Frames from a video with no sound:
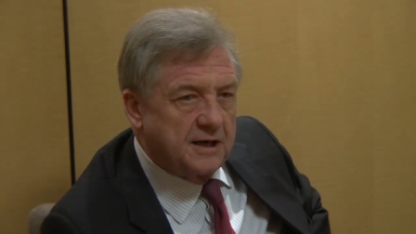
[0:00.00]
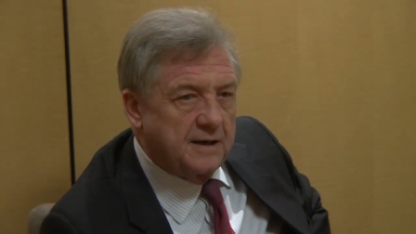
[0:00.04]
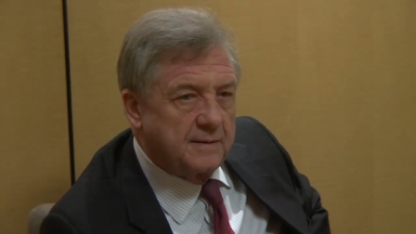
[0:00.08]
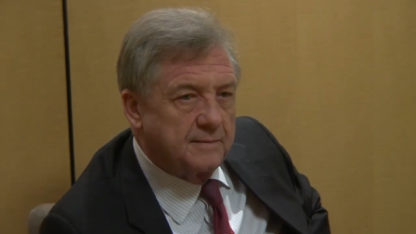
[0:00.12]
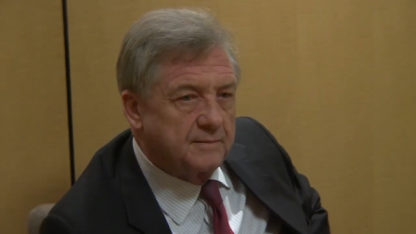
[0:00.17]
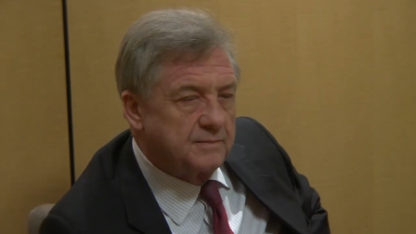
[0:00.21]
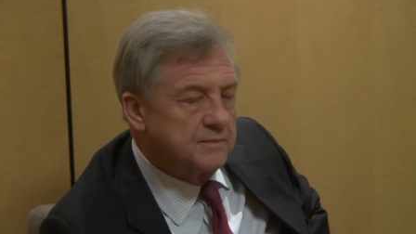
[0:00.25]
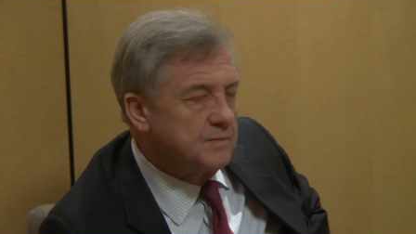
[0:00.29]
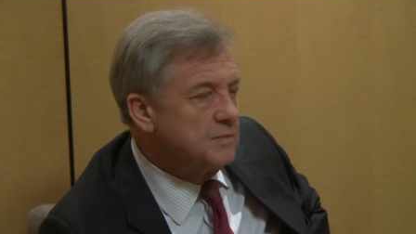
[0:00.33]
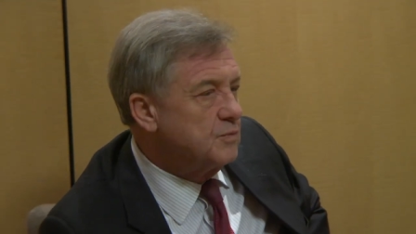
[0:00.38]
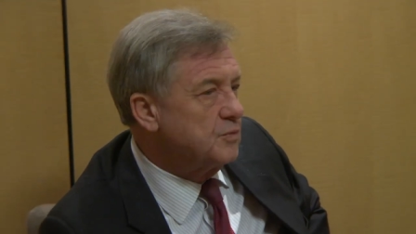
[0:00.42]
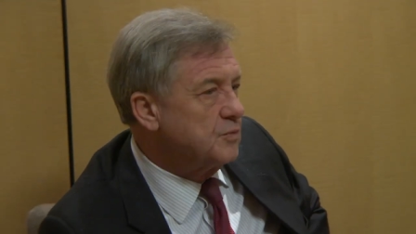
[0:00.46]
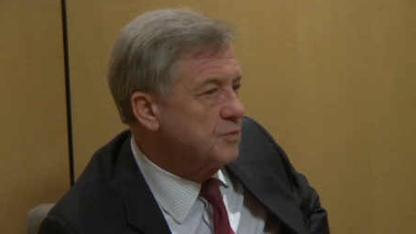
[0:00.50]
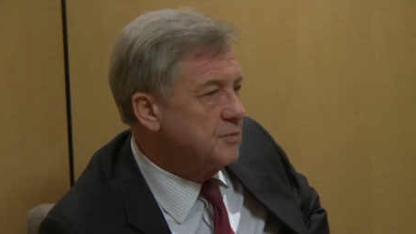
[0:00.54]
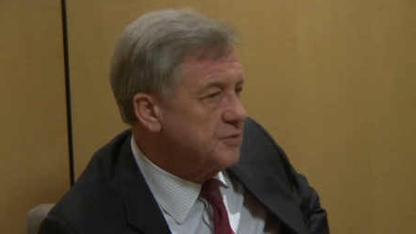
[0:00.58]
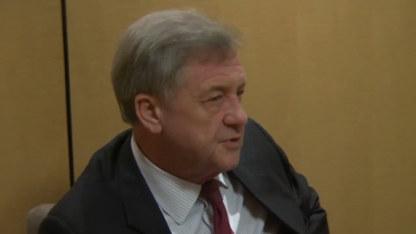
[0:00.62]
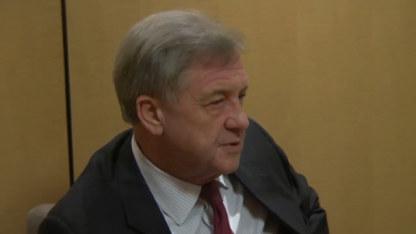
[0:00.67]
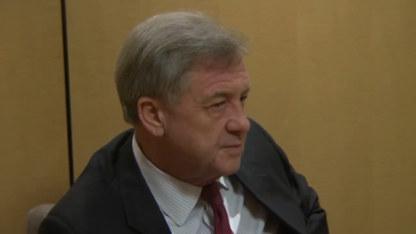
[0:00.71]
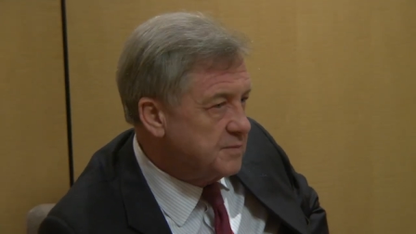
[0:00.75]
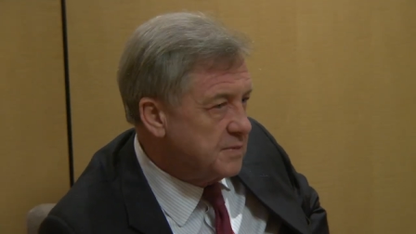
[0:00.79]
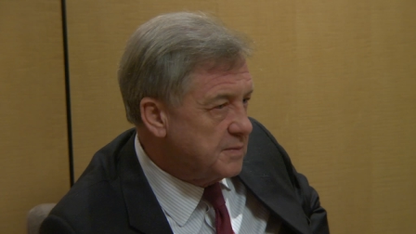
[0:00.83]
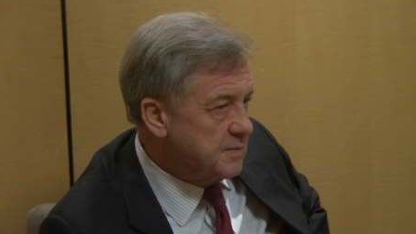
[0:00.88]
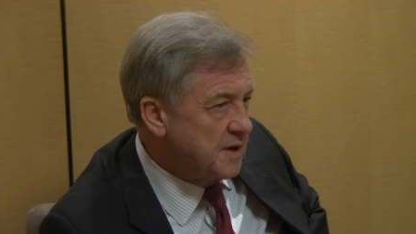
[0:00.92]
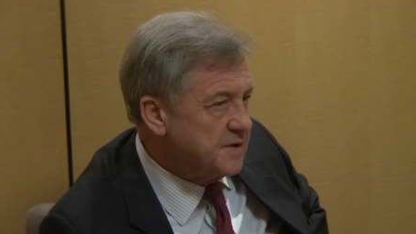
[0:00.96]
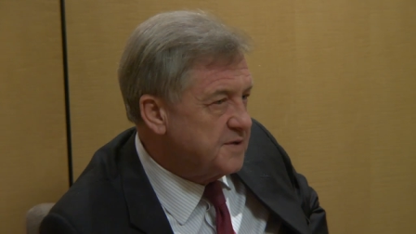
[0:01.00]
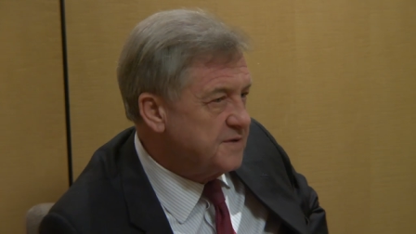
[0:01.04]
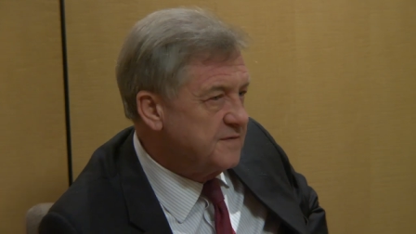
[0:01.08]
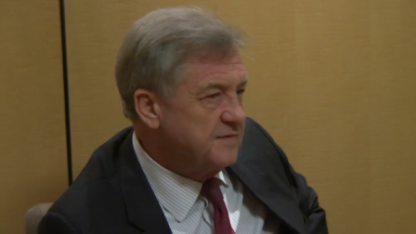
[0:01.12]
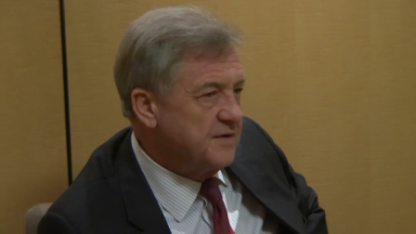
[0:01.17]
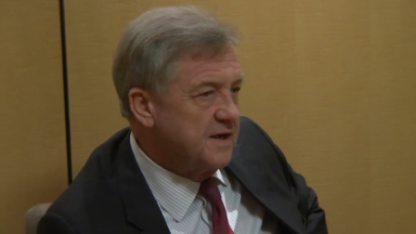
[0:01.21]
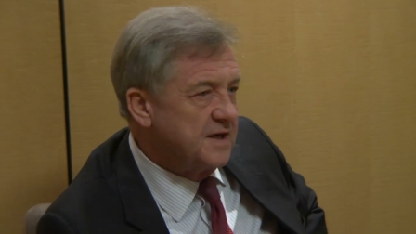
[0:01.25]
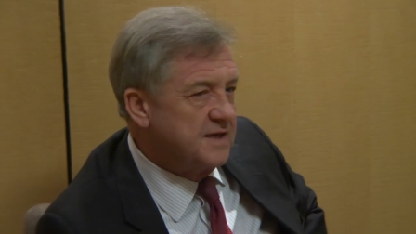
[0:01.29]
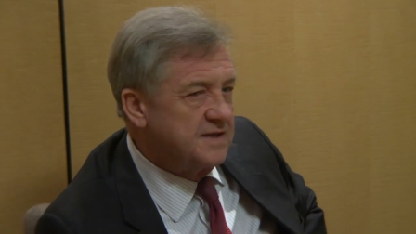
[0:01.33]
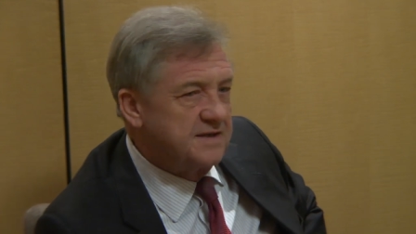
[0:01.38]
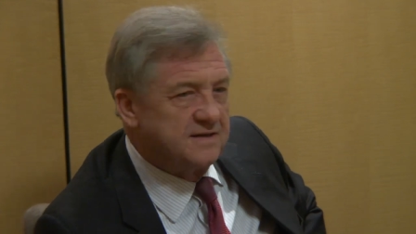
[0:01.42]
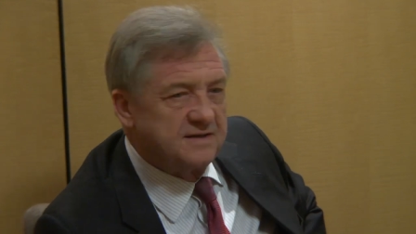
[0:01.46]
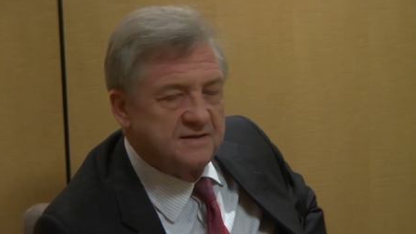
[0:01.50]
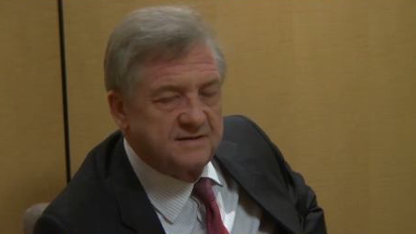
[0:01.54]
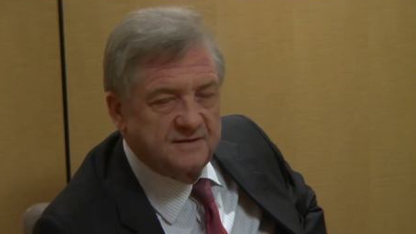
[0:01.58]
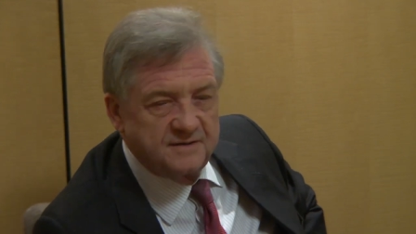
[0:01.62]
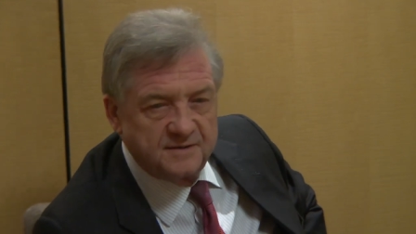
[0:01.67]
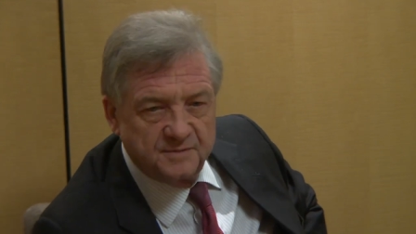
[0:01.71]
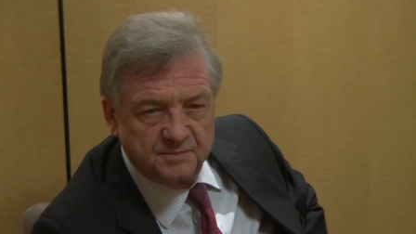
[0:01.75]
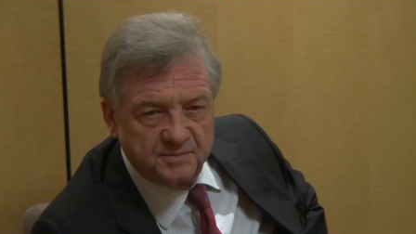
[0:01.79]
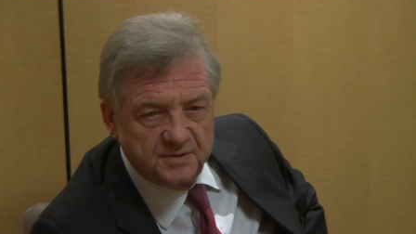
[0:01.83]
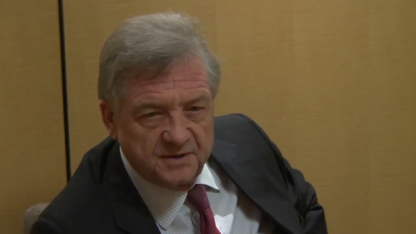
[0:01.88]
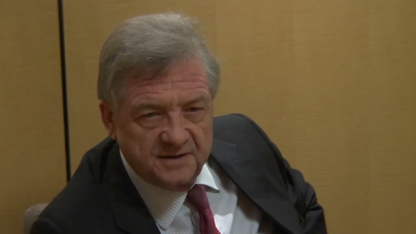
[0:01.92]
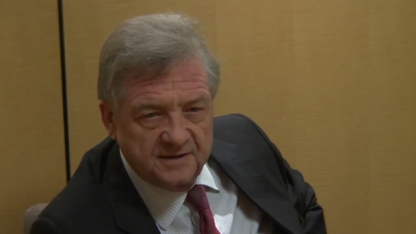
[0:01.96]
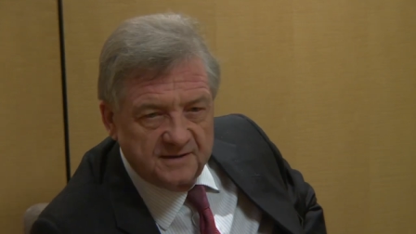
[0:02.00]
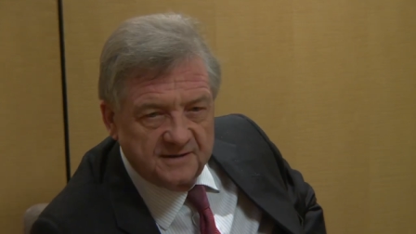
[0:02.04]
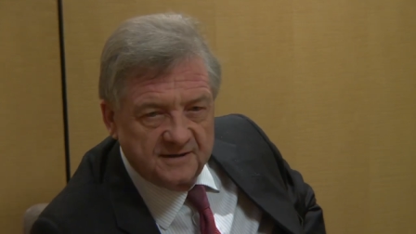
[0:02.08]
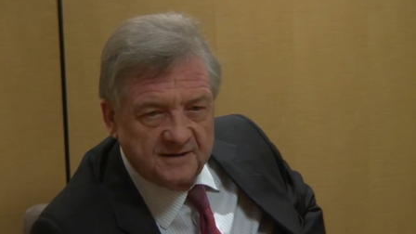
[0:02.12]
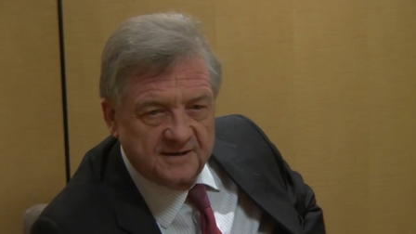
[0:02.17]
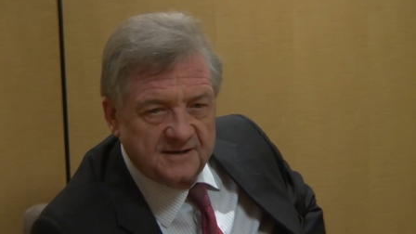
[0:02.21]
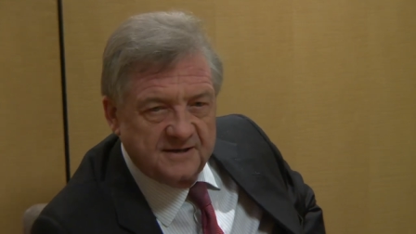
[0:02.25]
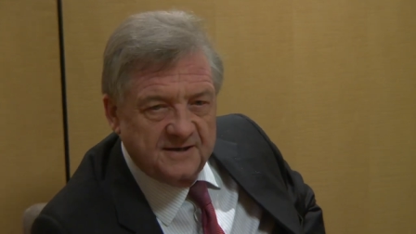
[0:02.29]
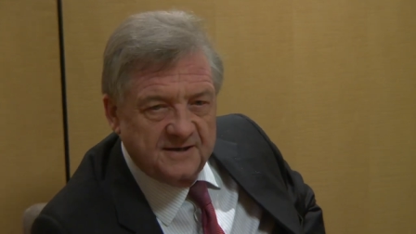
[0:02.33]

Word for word: up, to be motivated, to be,